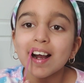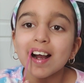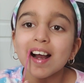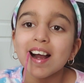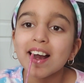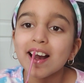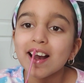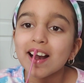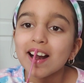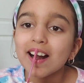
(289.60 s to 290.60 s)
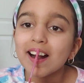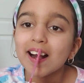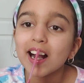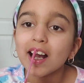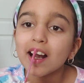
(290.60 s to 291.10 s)

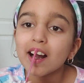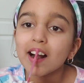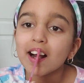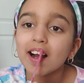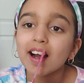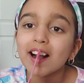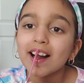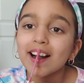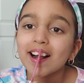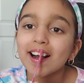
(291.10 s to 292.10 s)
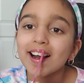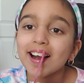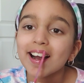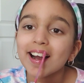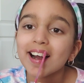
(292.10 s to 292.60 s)

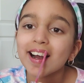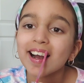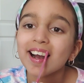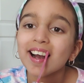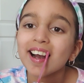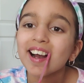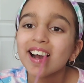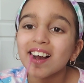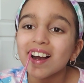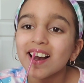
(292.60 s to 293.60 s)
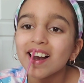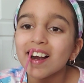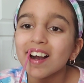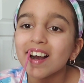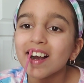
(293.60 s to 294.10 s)

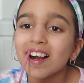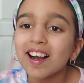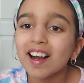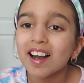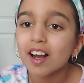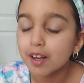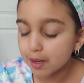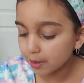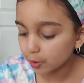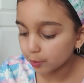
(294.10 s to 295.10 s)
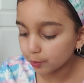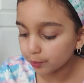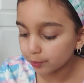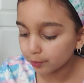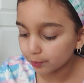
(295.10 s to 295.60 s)
Nobody speaks.